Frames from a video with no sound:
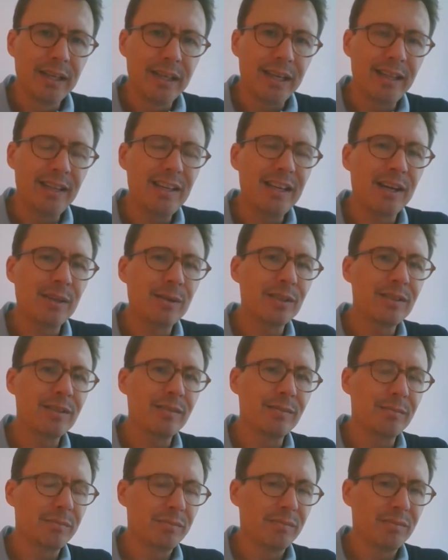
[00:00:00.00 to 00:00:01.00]
And the
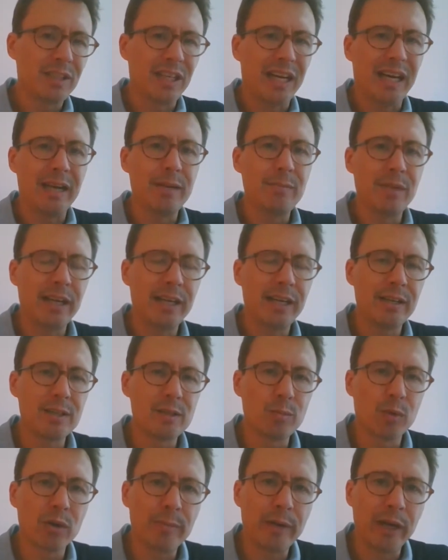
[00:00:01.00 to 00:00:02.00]
other timeline
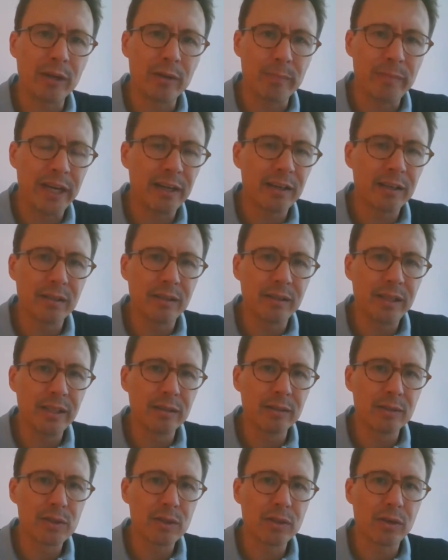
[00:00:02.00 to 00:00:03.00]
is more about American
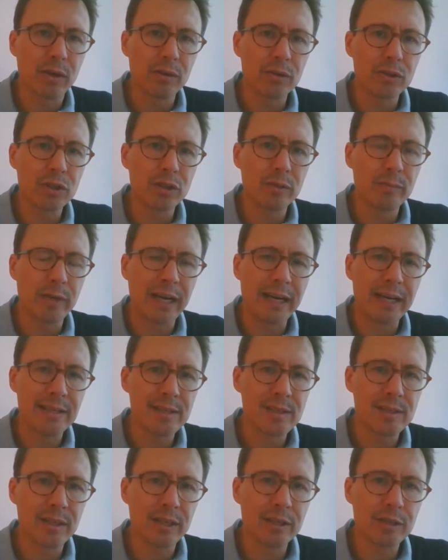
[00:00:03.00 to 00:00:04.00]
legal scholarship
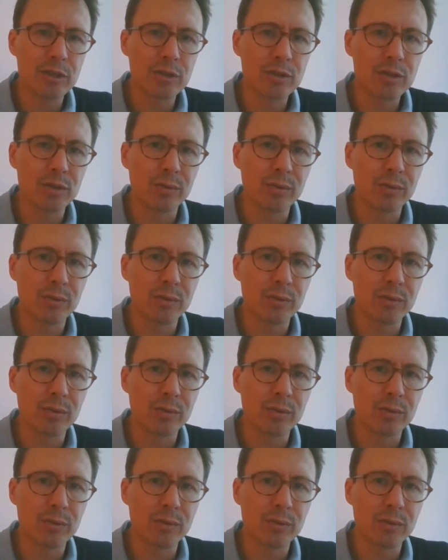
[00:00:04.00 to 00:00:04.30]
as such.